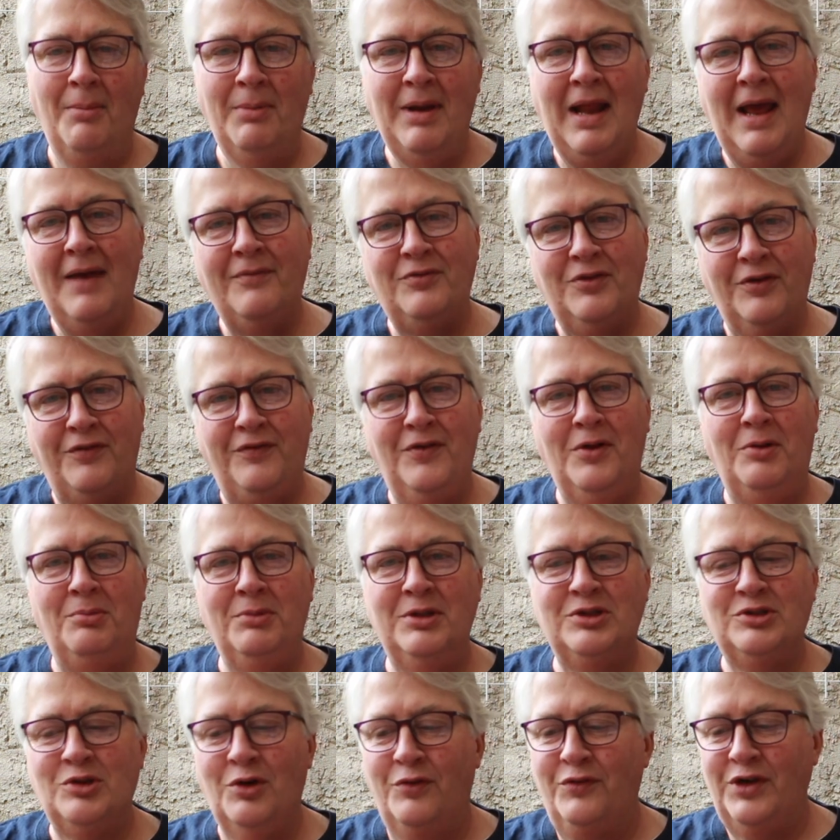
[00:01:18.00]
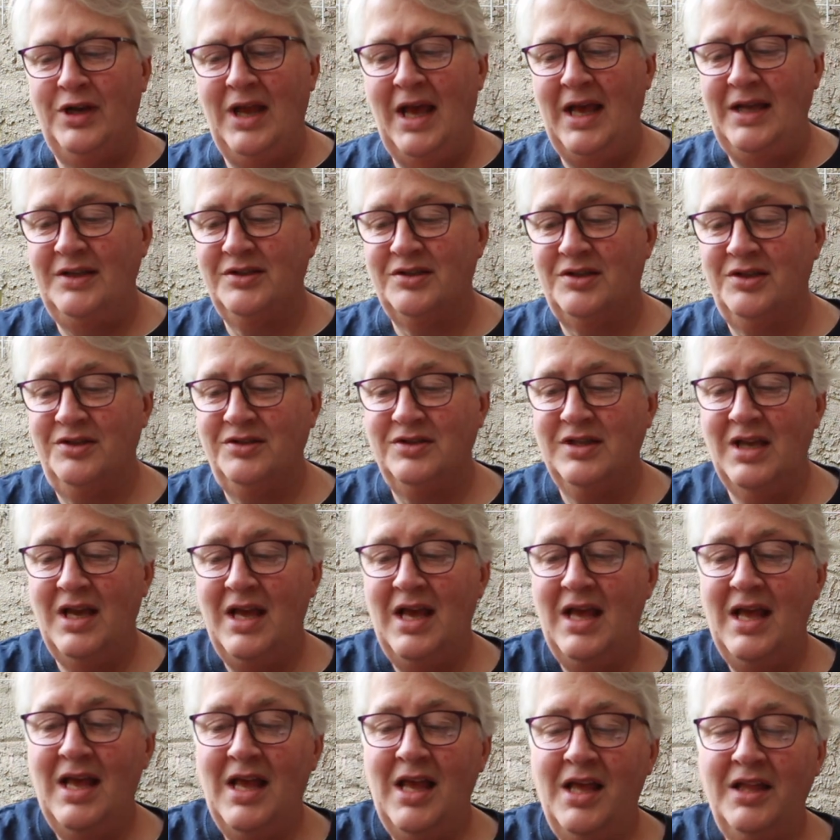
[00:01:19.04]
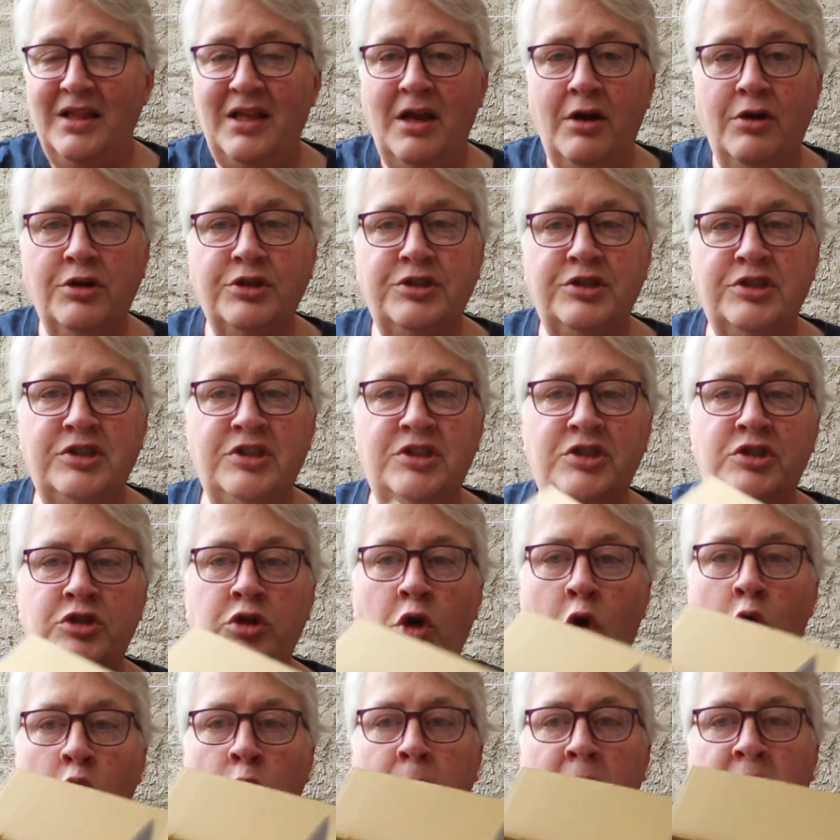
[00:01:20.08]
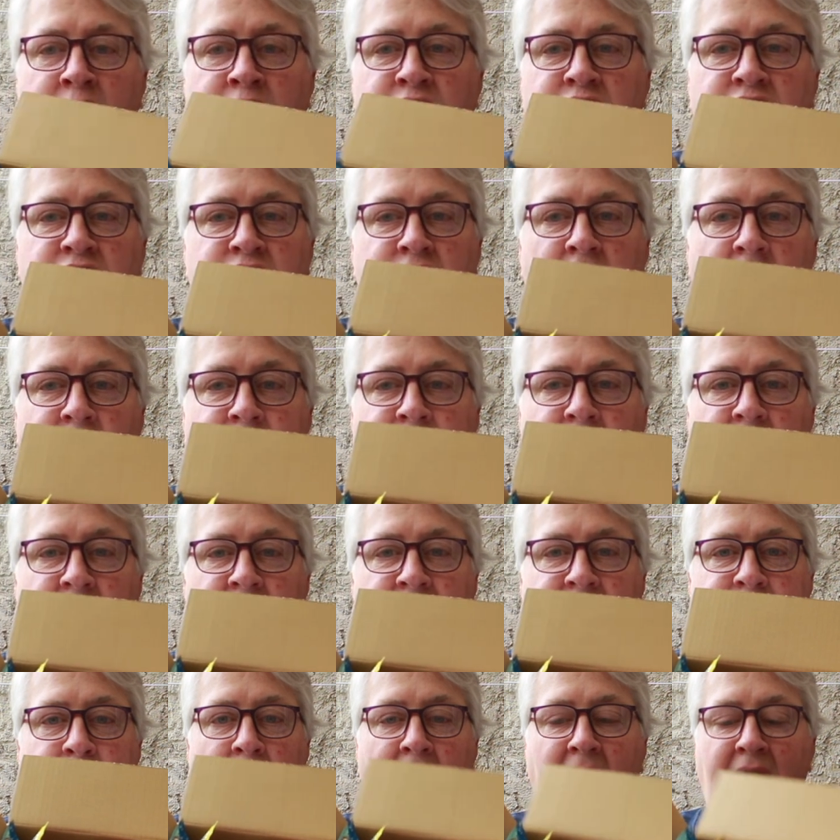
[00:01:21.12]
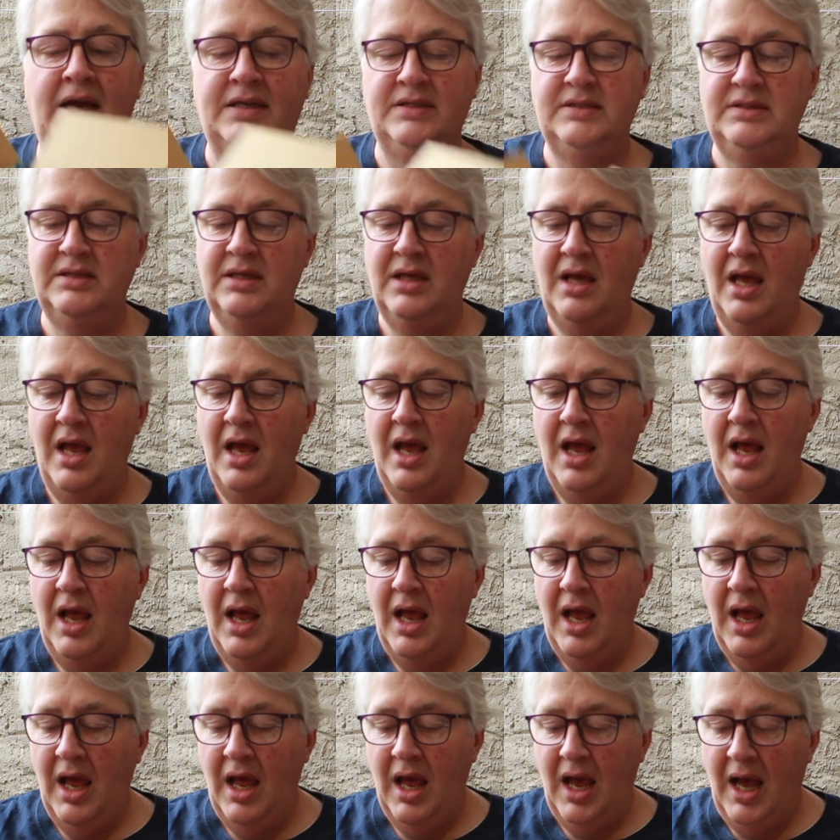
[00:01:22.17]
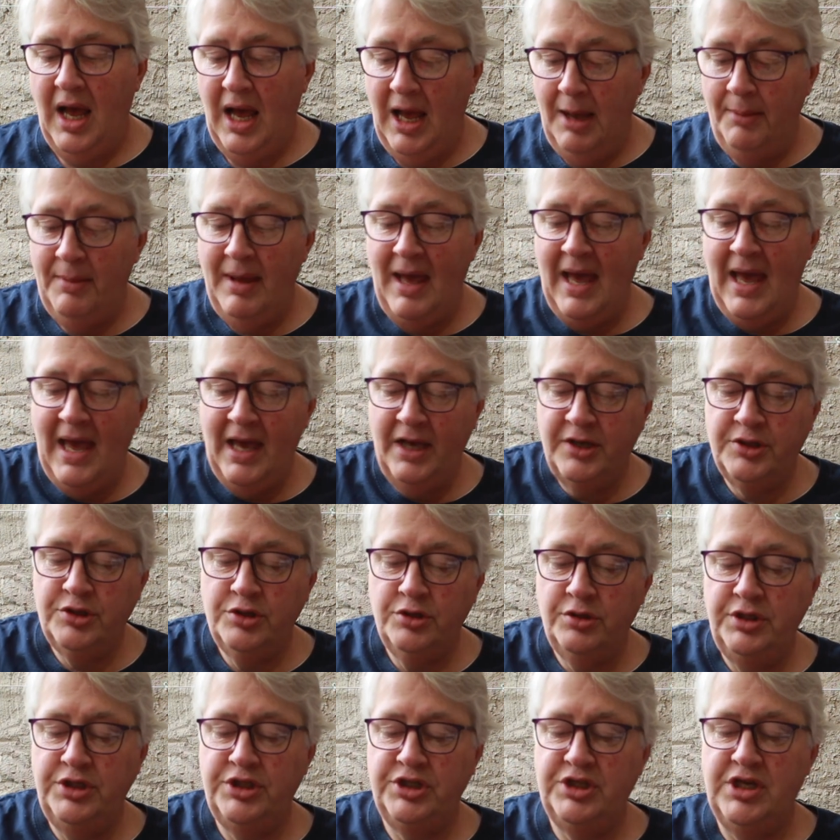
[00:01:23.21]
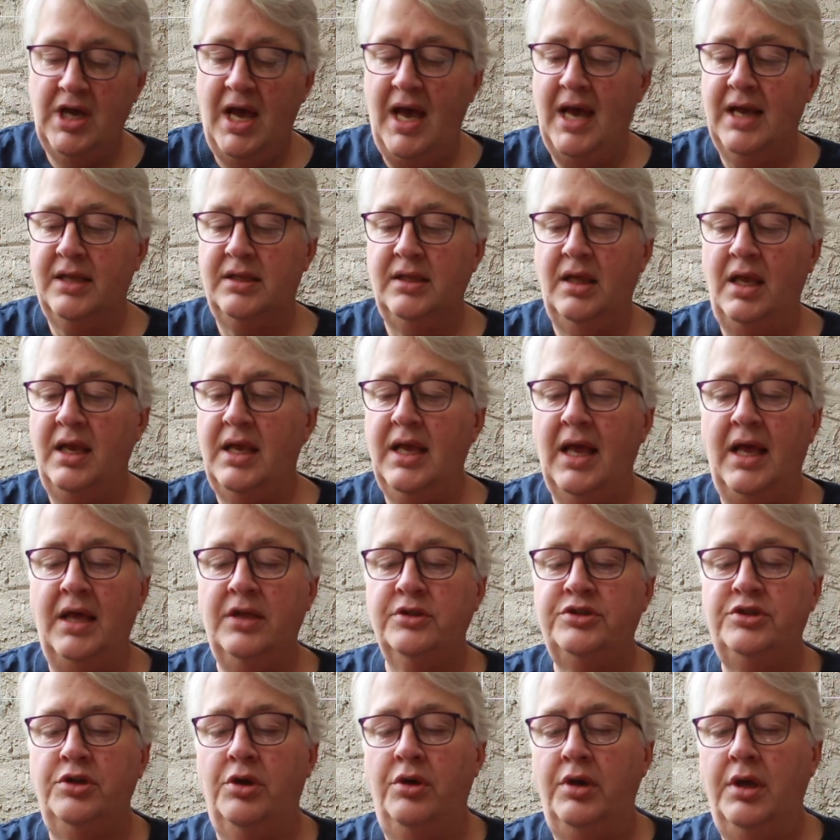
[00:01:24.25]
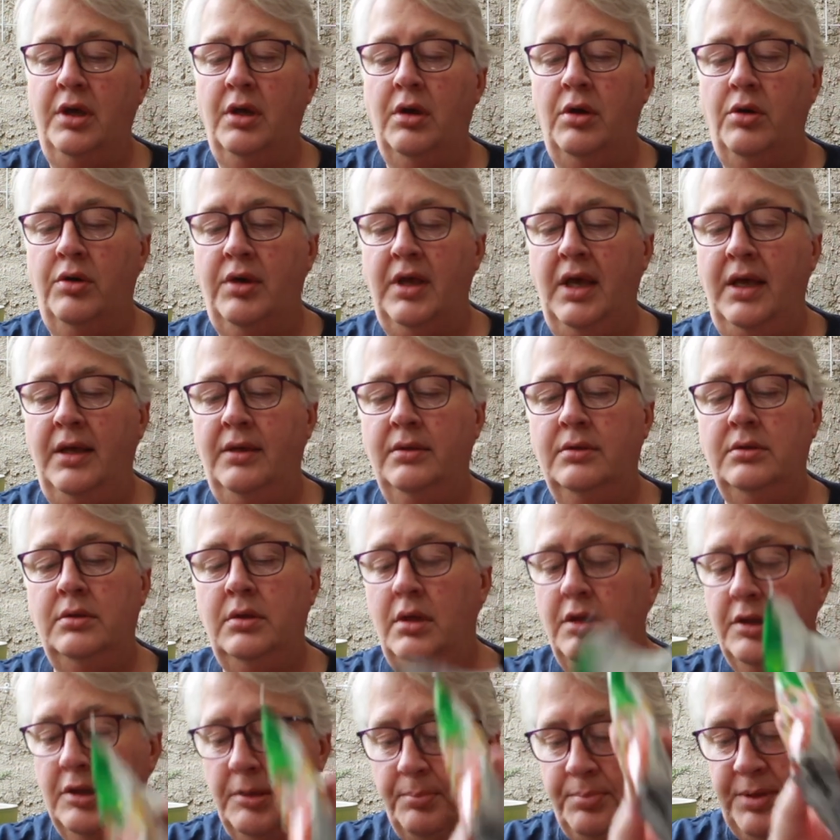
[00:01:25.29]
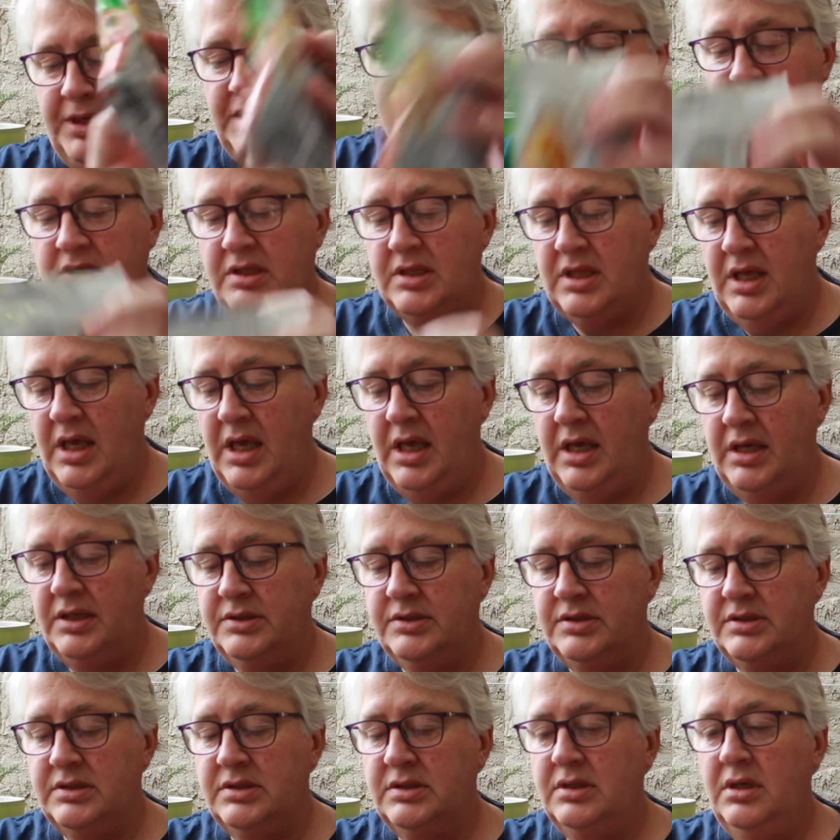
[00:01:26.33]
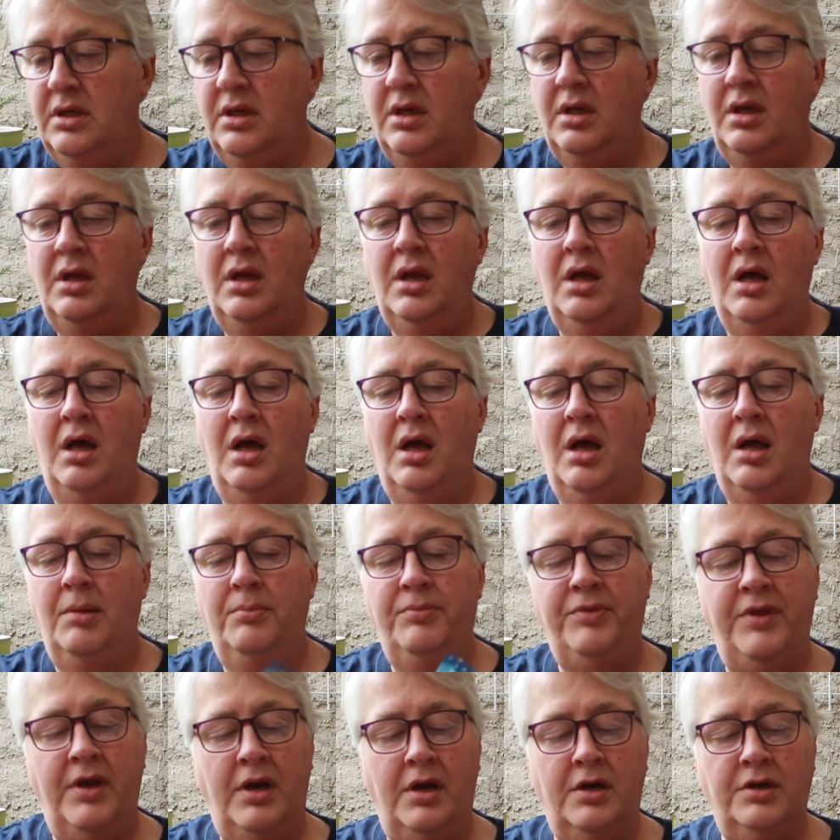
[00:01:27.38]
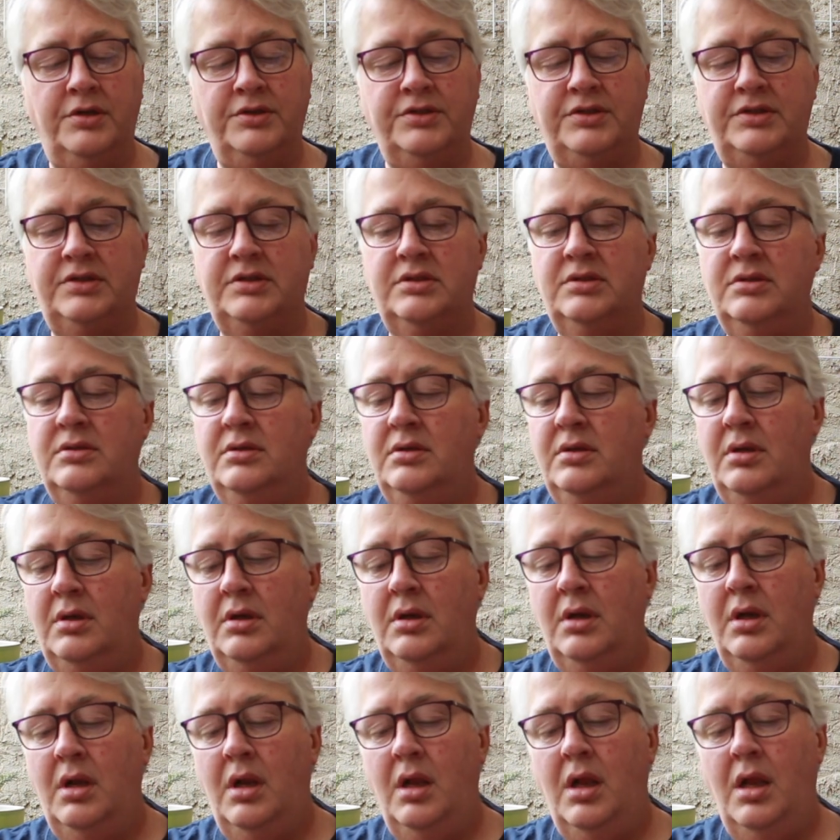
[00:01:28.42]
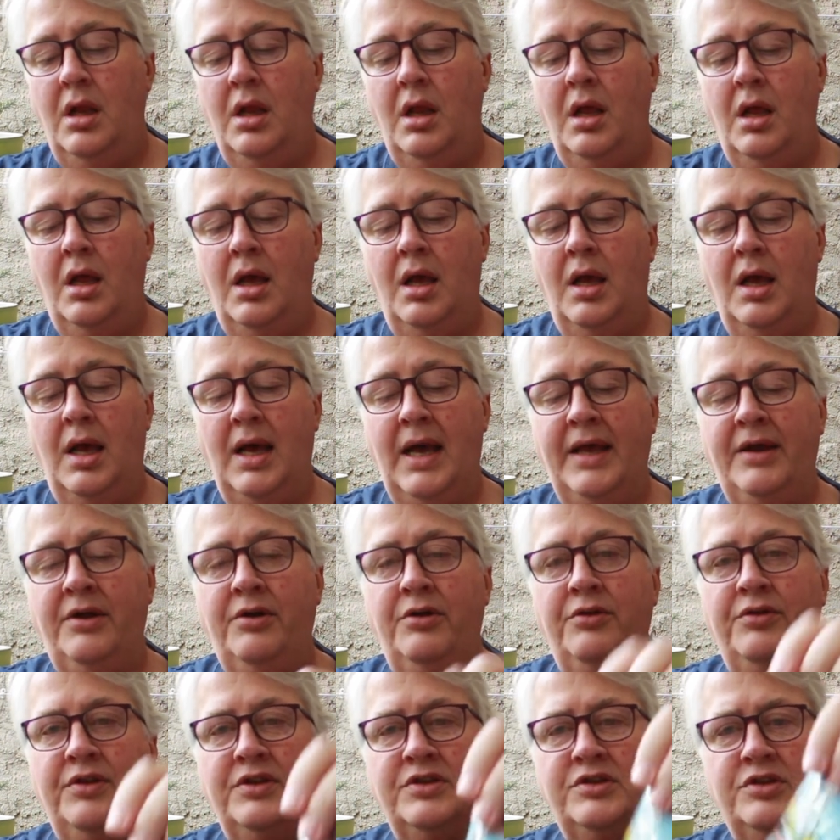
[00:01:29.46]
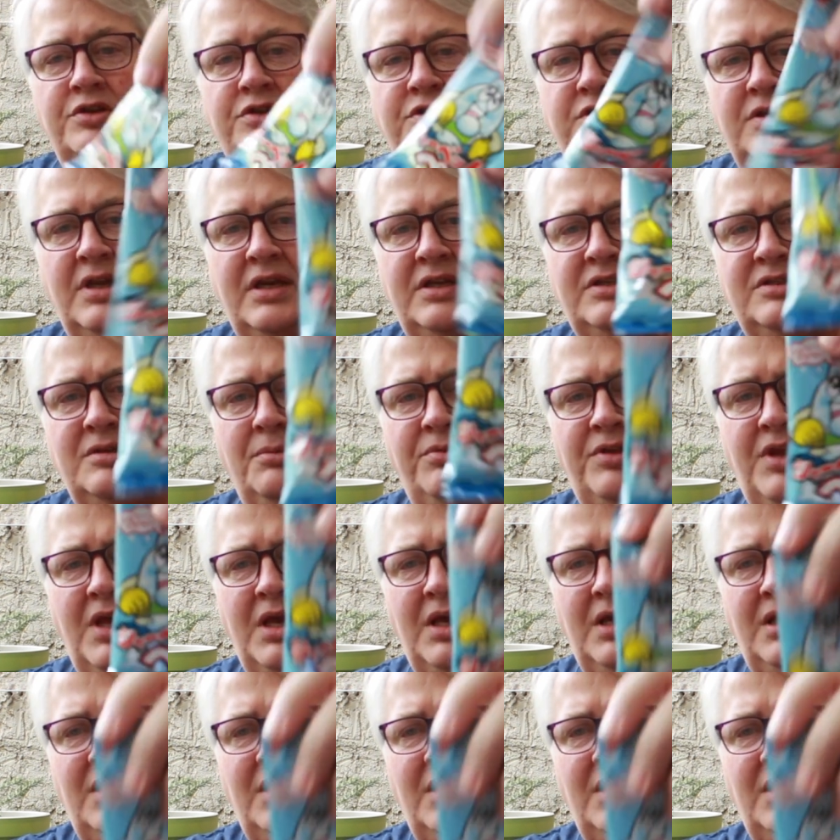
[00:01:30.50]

I'm going to have to film this over days because there is so much stuff in this box. I'm actually shocked. Like, I'll show you. Okay. The pizza things, um, there's, I don't know, this looks like something